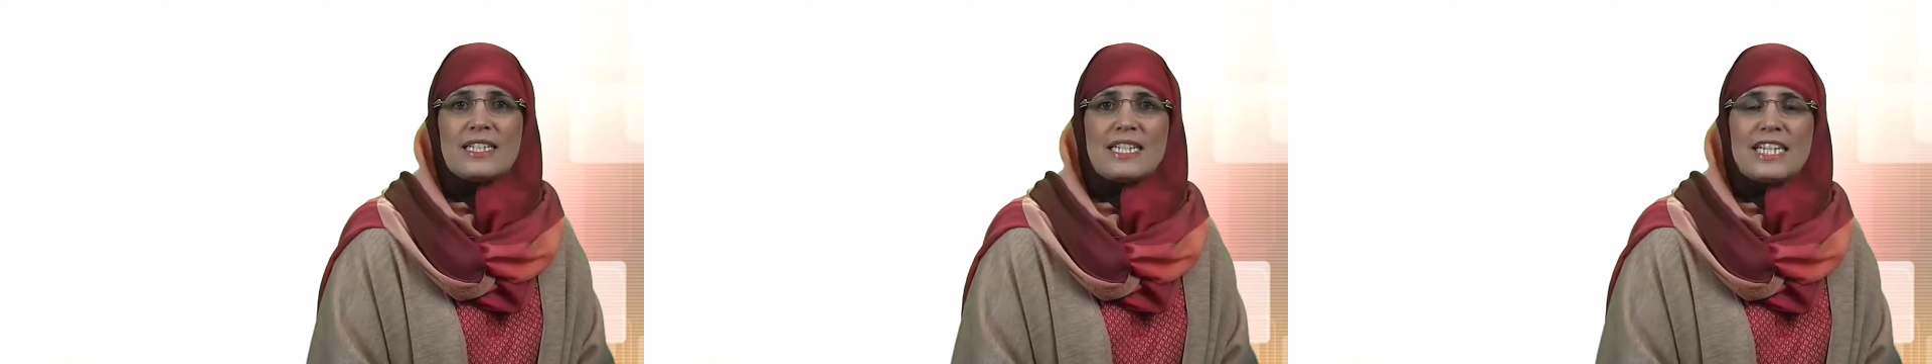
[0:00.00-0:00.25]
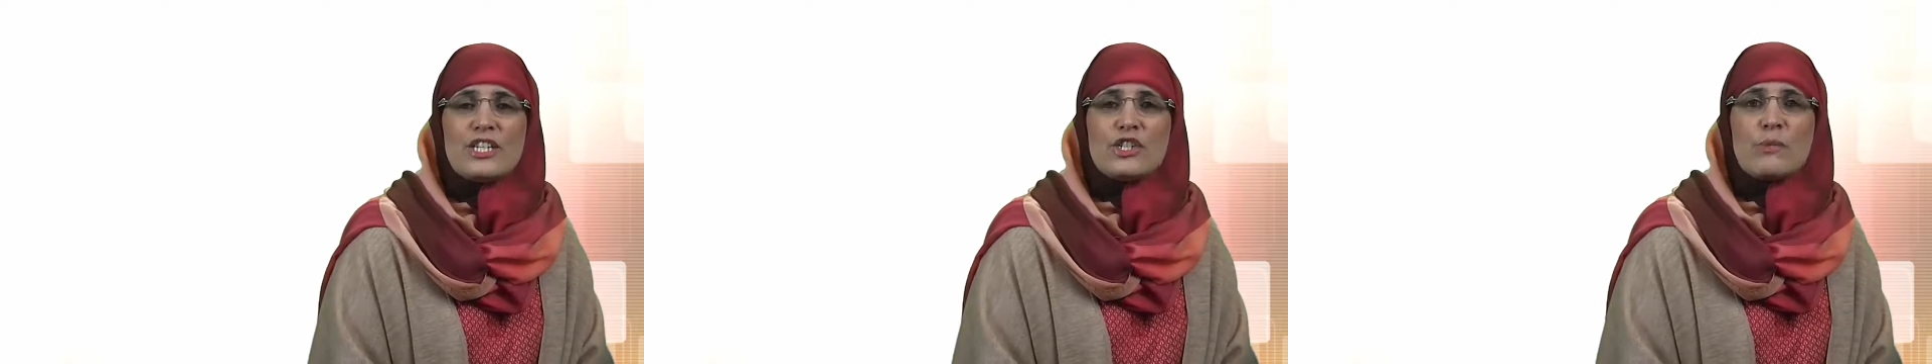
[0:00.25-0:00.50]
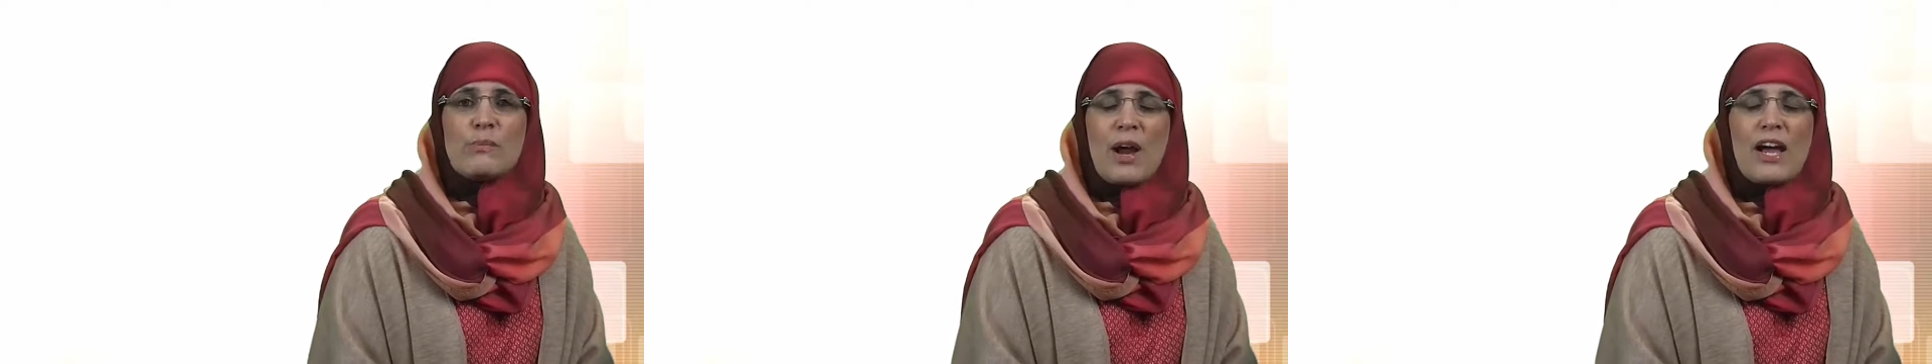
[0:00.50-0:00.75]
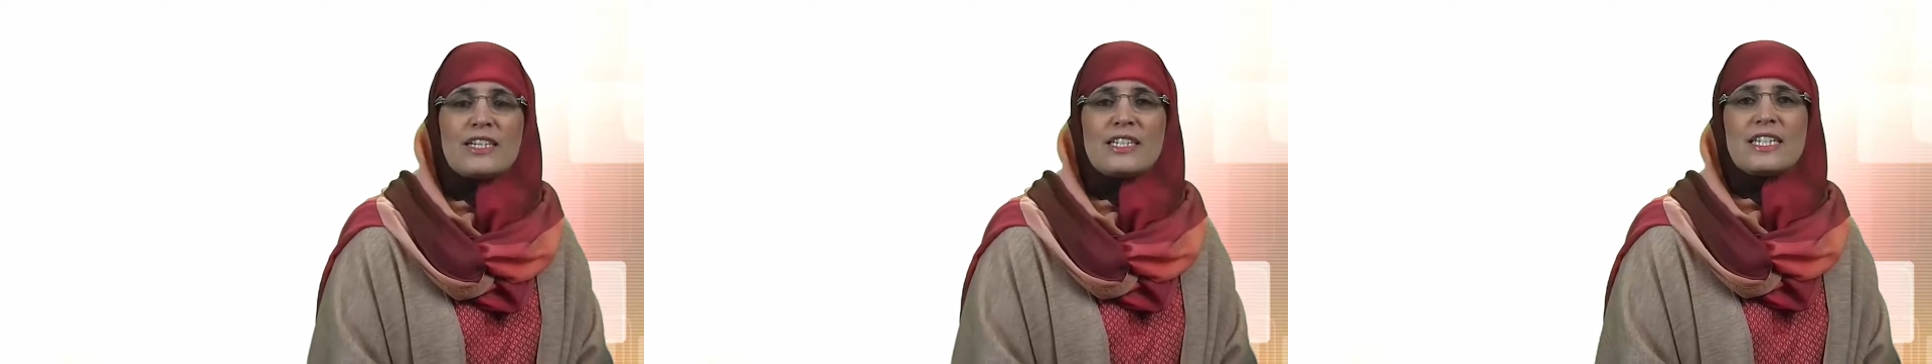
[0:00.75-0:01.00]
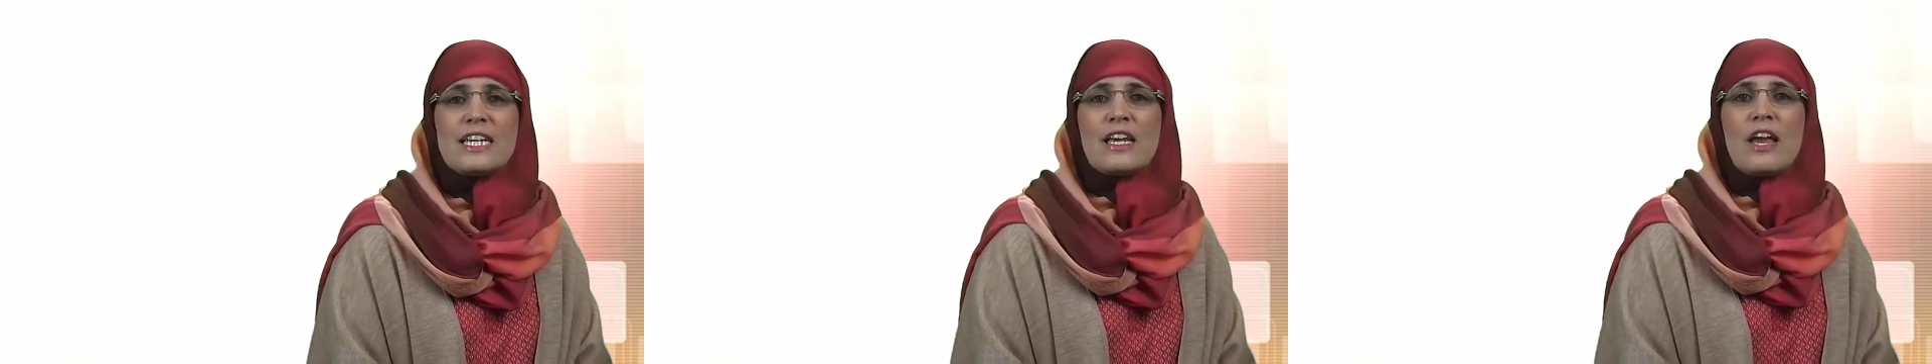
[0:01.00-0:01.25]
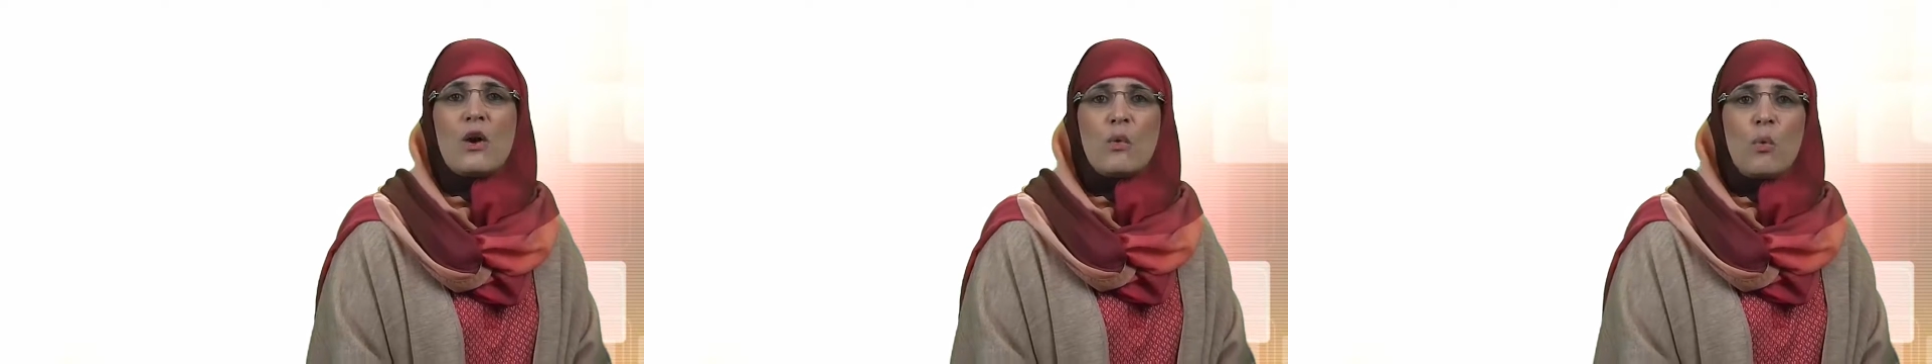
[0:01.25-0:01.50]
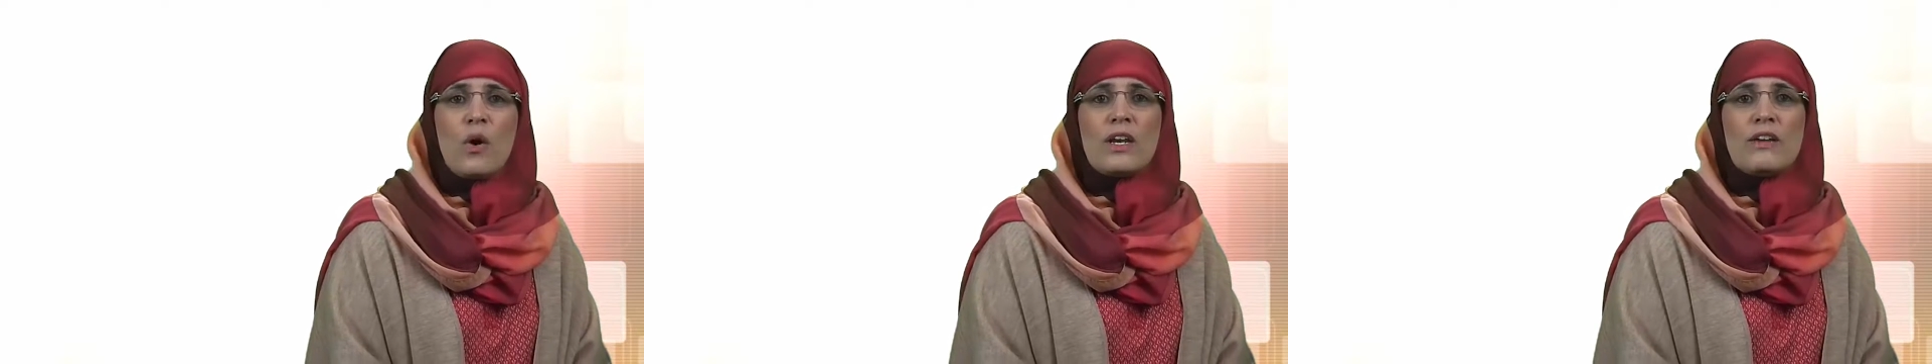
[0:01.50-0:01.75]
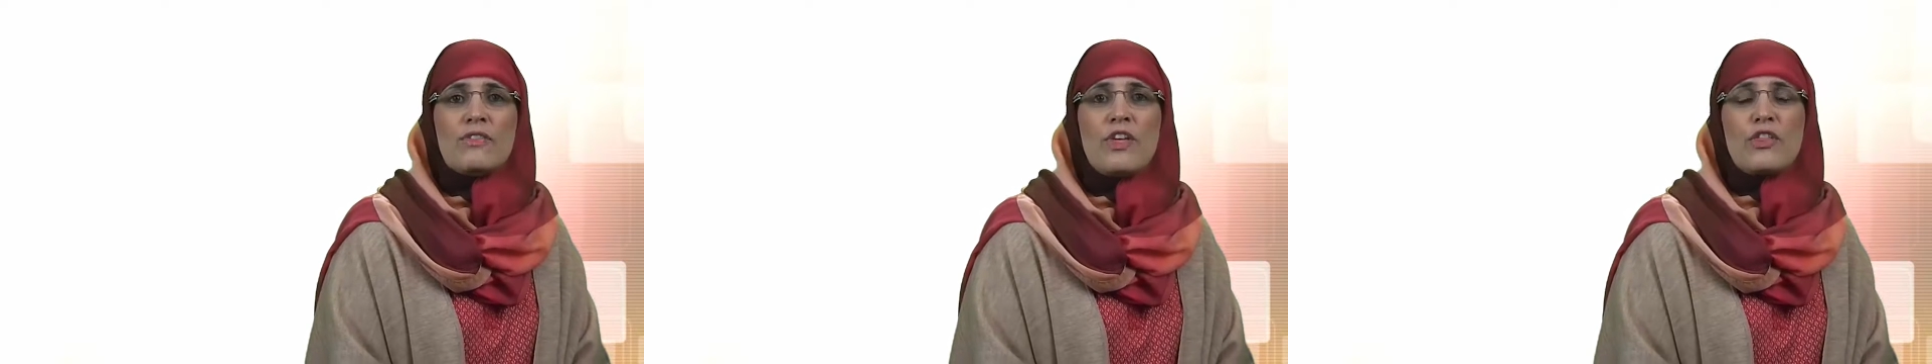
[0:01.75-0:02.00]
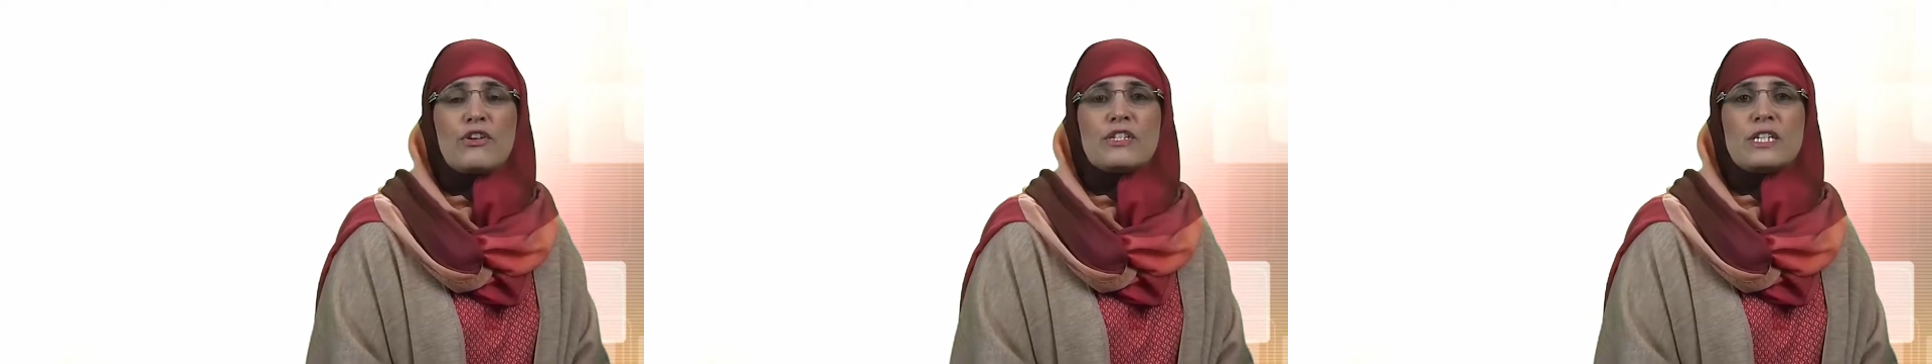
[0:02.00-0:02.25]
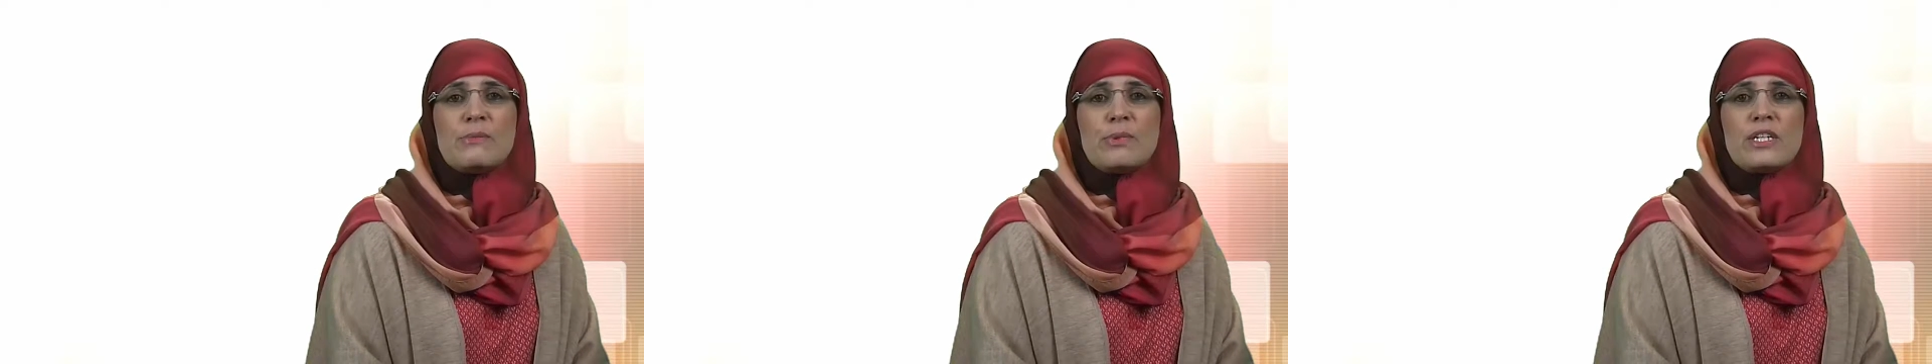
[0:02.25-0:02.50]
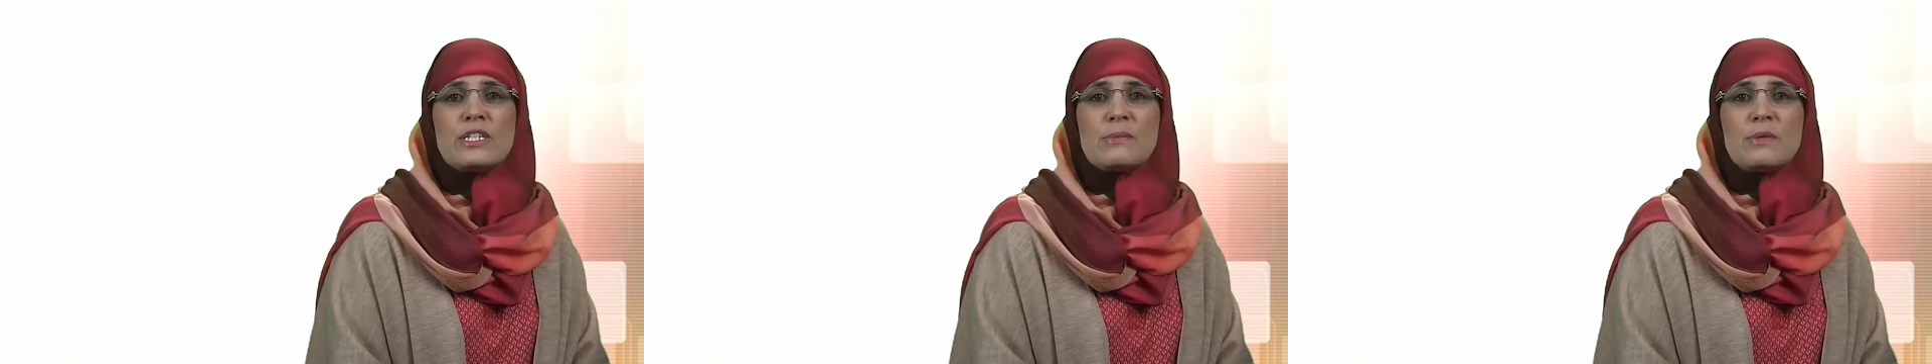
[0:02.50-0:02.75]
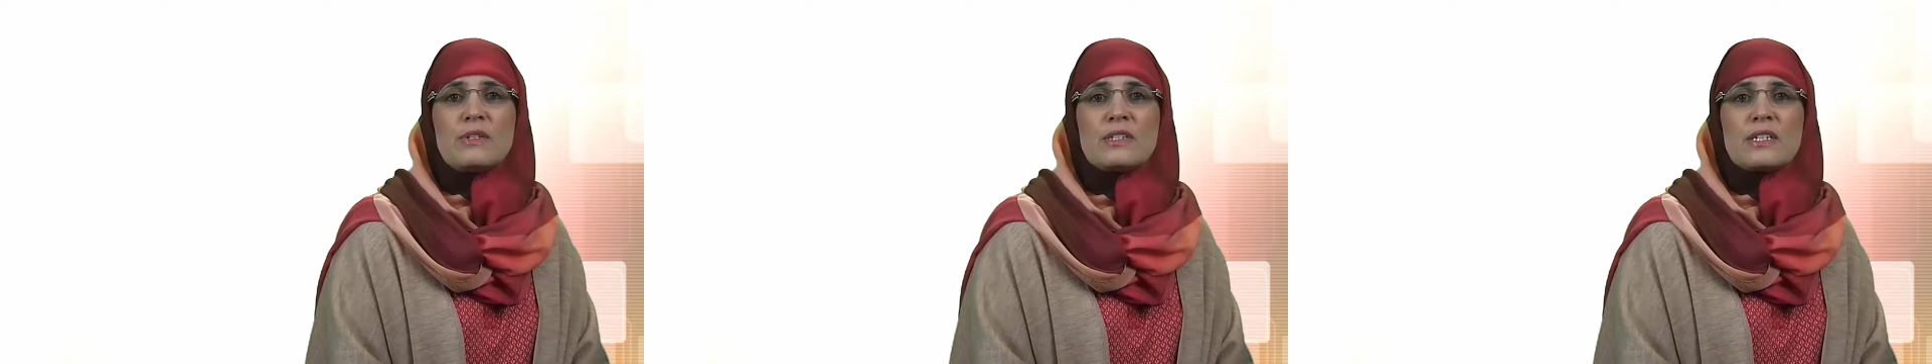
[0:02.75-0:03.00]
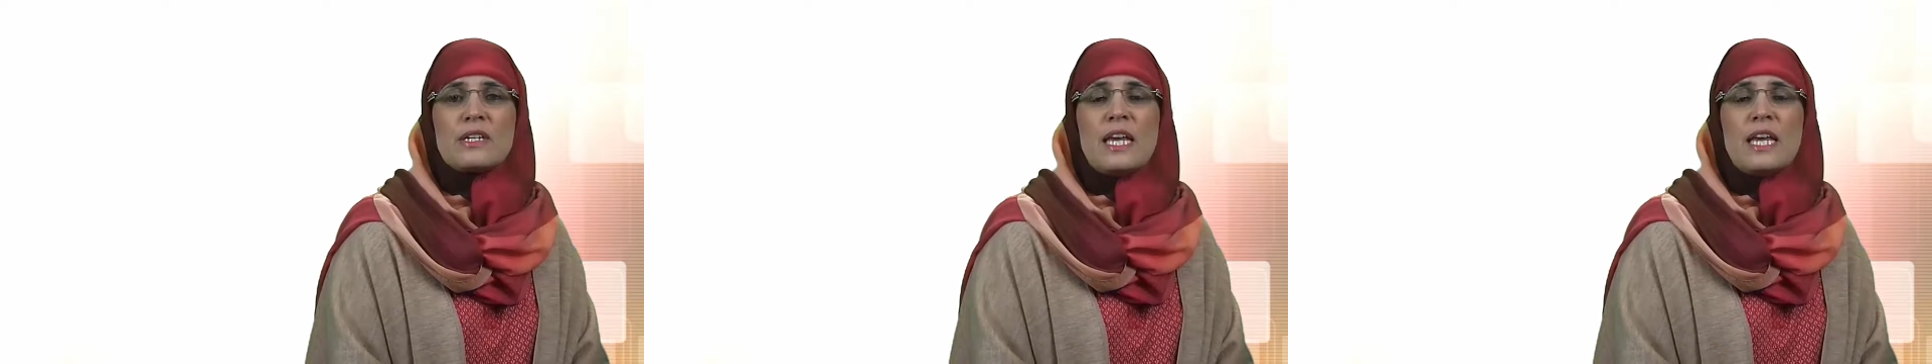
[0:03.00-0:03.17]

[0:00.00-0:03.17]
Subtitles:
a teacher practicing one of the 13 principles.